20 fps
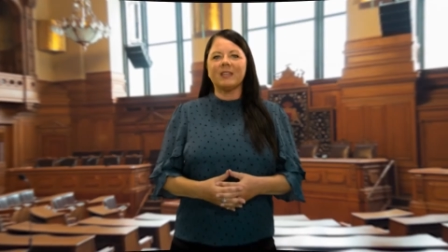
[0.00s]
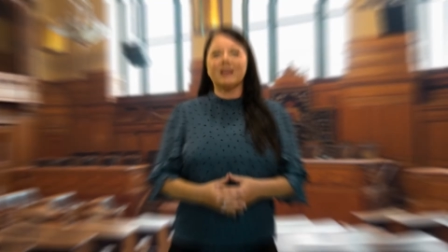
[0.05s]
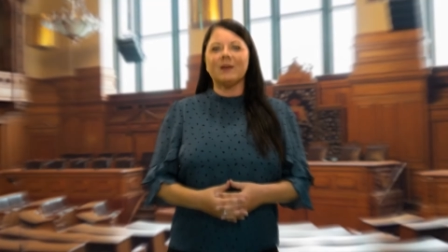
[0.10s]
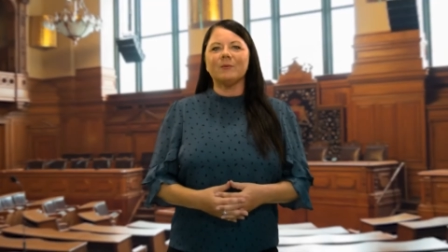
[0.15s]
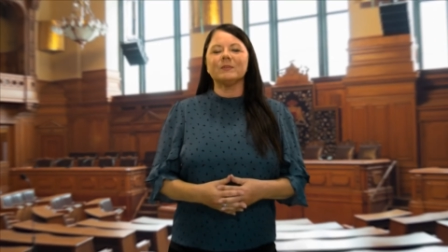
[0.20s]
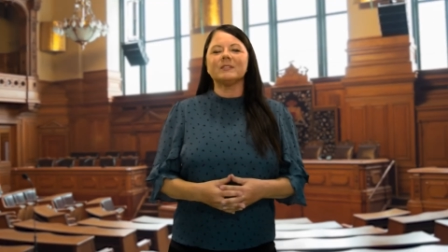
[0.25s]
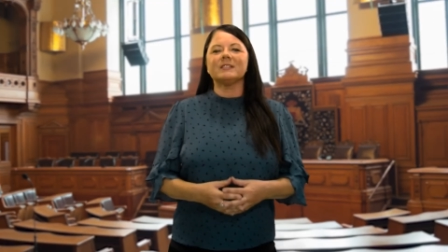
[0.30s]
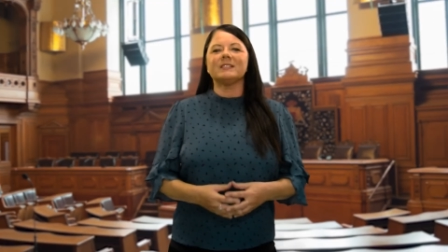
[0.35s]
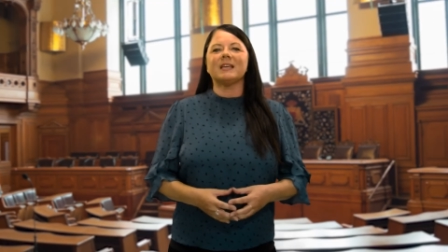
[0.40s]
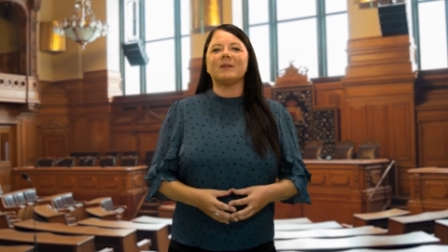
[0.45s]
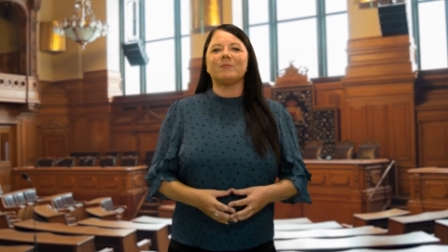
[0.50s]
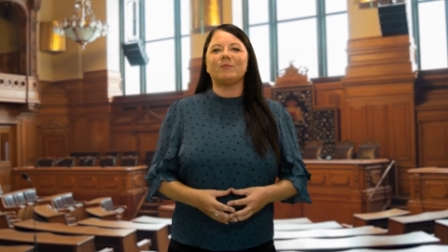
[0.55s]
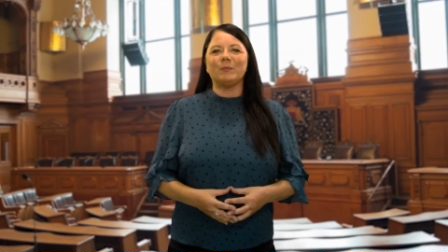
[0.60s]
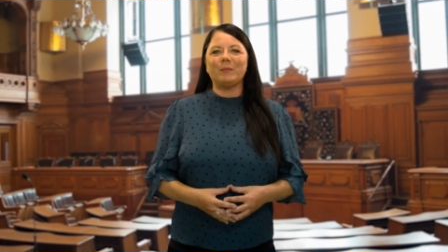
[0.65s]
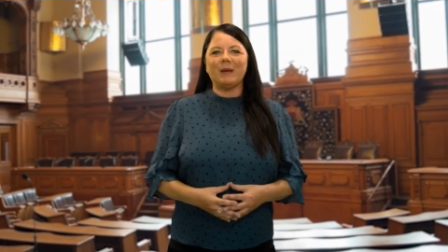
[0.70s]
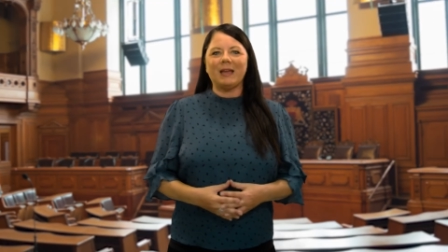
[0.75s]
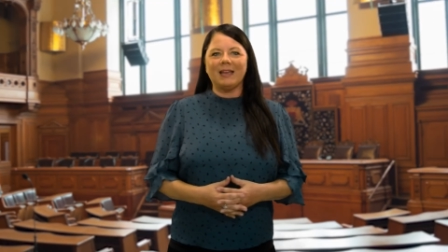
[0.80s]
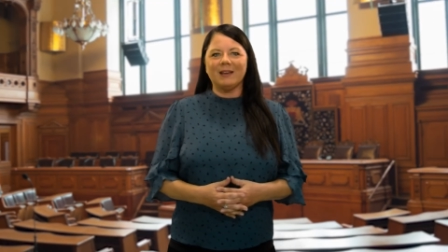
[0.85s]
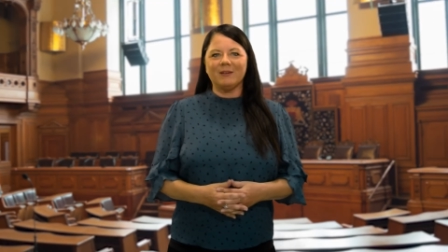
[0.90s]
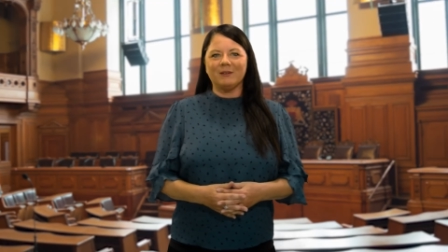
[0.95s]
That was Deborah
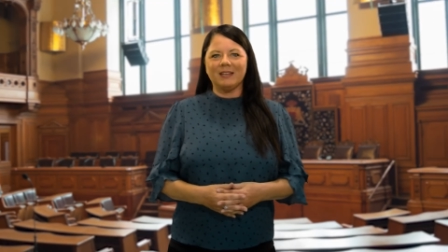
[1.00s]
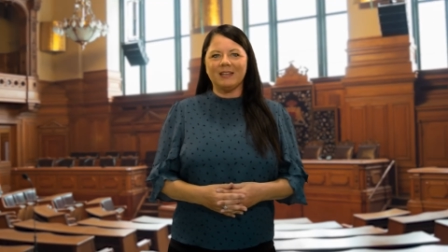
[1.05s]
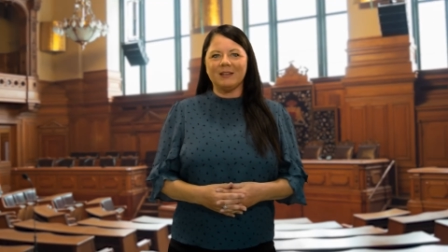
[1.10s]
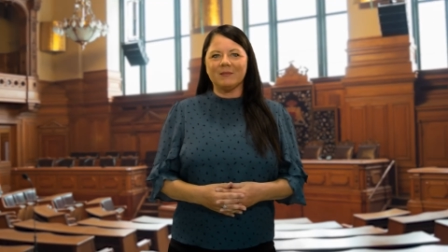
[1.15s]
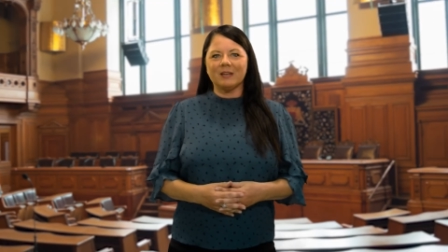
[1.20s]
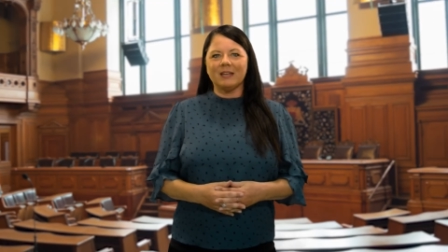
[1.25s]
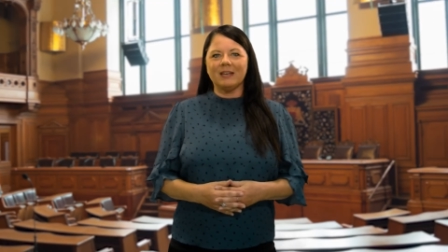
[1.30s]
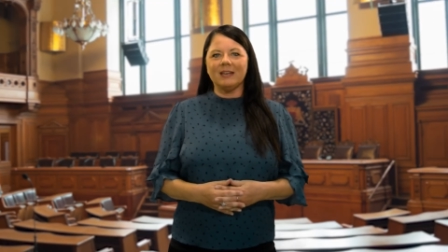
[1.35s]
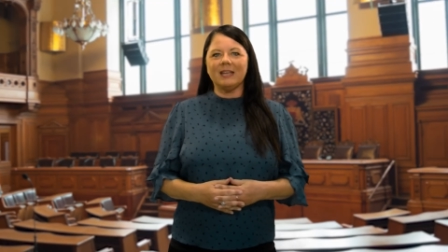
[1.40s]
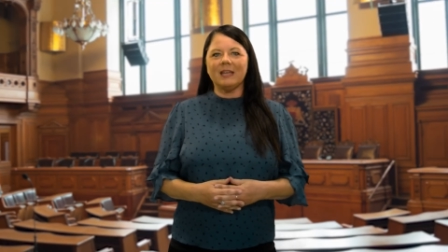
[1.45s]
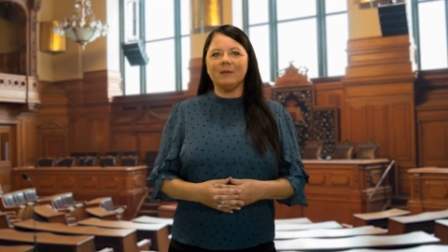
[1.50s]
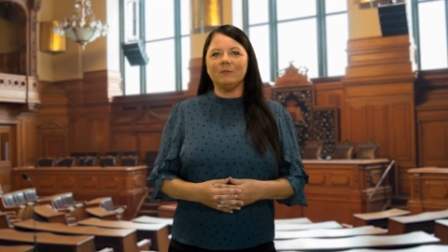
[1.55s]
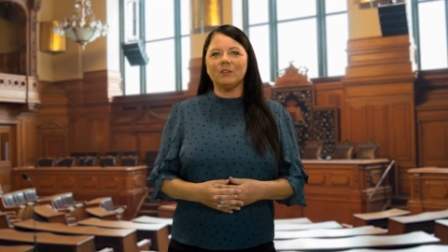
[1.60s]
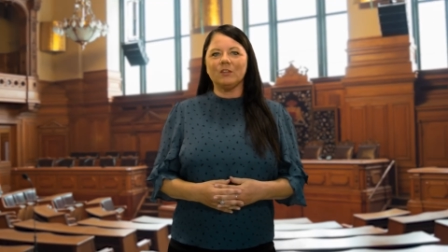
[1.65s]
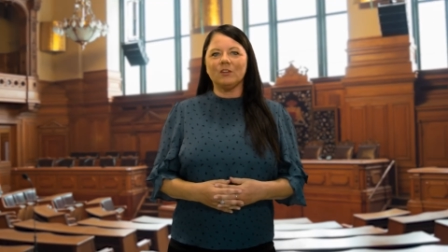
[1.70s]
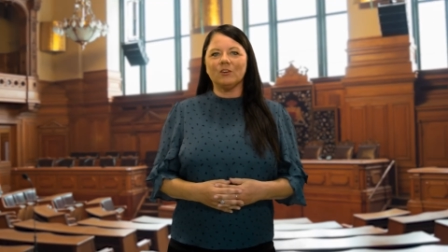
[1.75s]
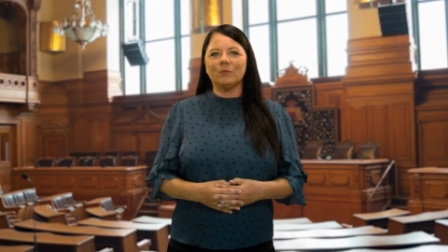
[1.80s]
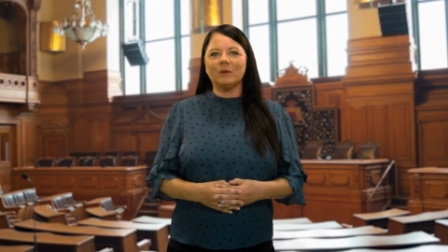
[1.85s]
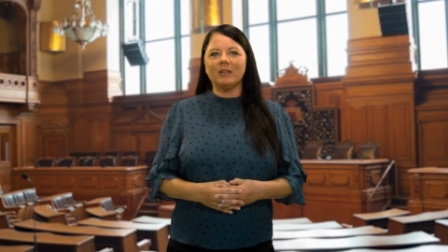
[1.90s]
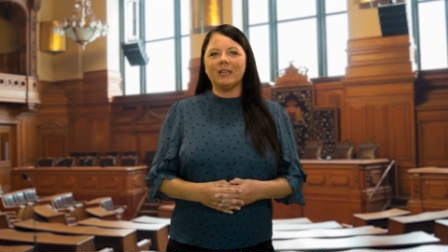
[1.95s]
Powney a name that
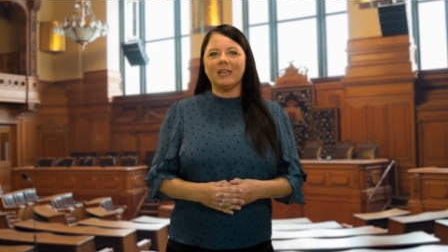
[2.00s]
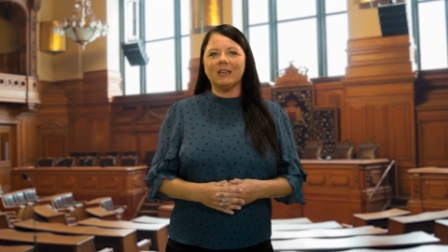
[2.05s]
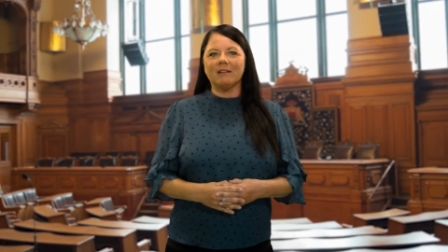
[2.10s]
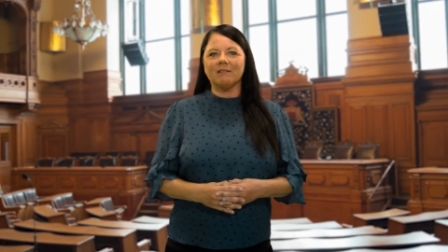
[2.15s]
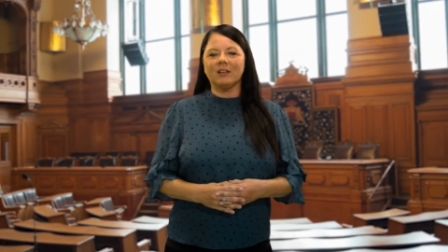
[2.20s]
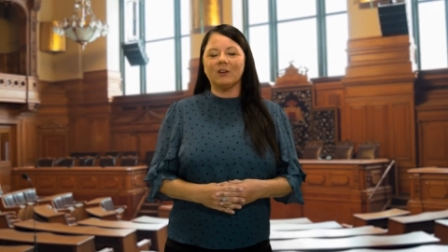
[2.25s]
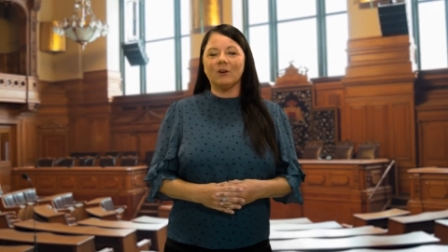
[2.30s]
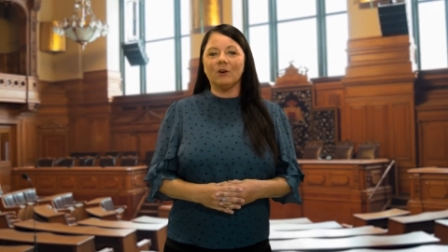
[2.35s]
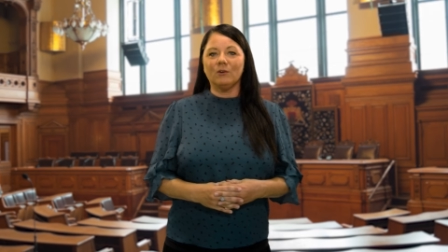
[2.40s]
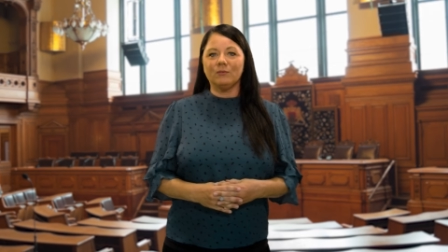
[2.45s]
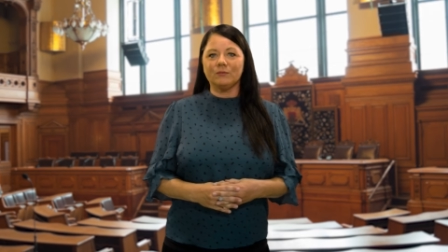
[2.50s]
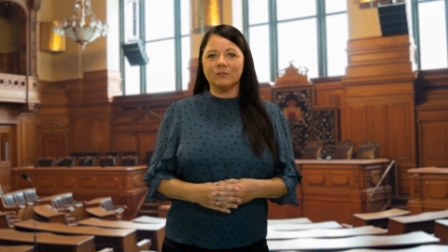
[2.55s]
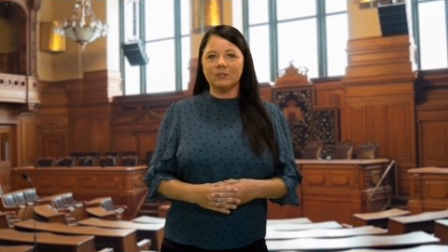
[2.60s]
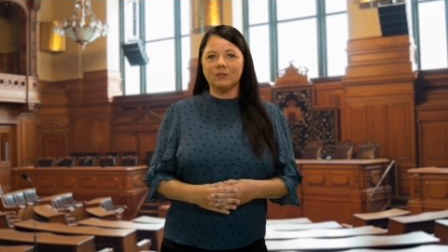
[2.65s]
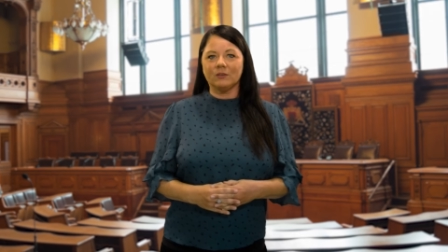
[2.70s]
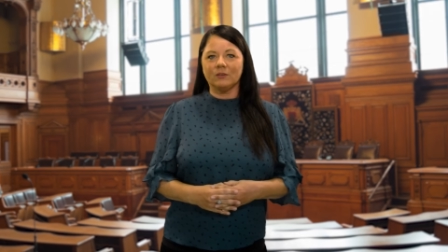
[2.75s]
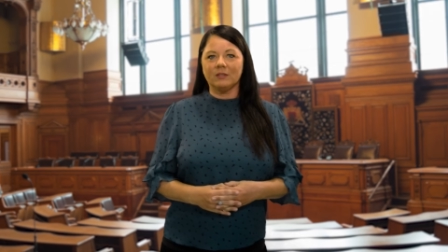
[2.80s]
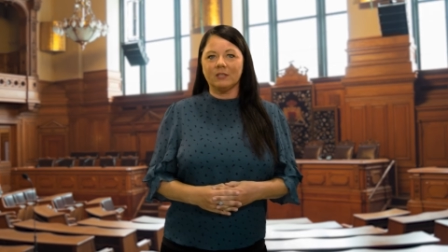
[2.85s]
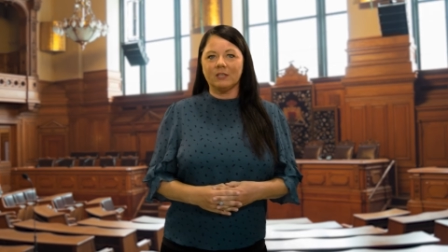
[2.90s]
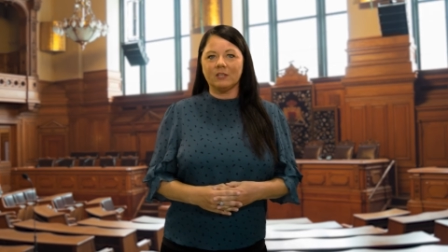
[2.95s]
you'll be hearing often
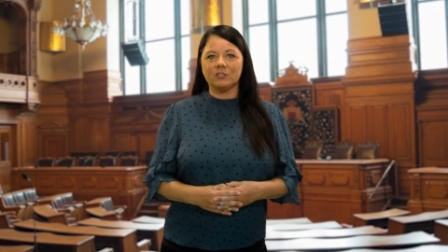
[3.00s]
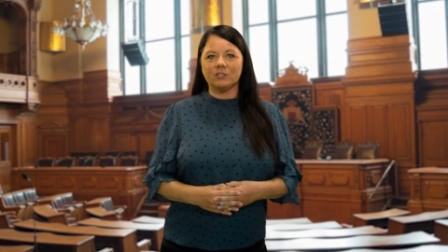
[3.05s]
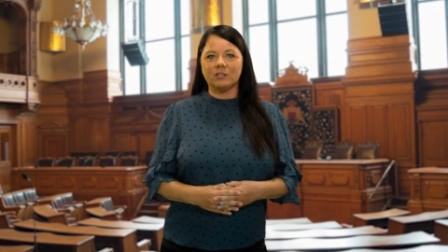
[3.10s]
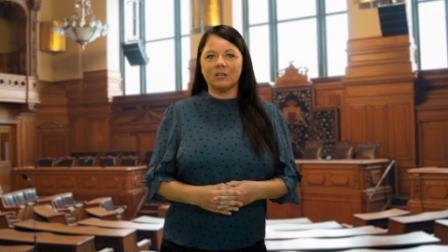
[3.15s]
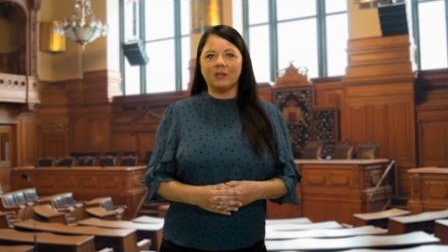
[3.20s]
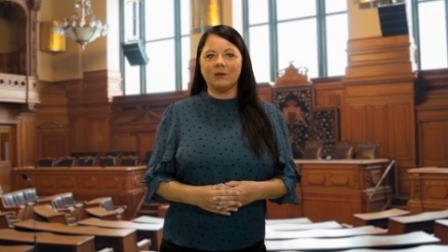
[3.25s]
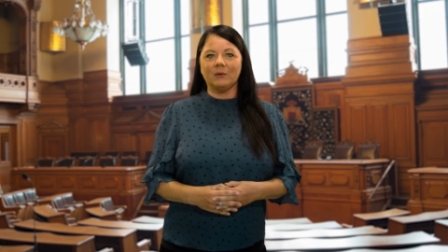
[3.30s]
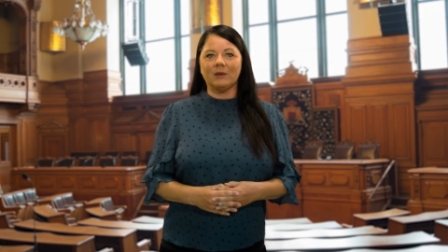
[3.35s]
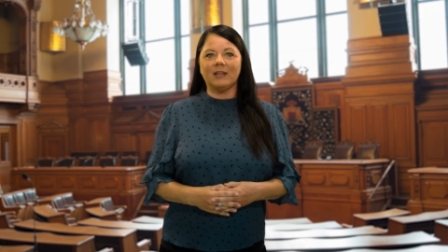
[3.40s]
on this show,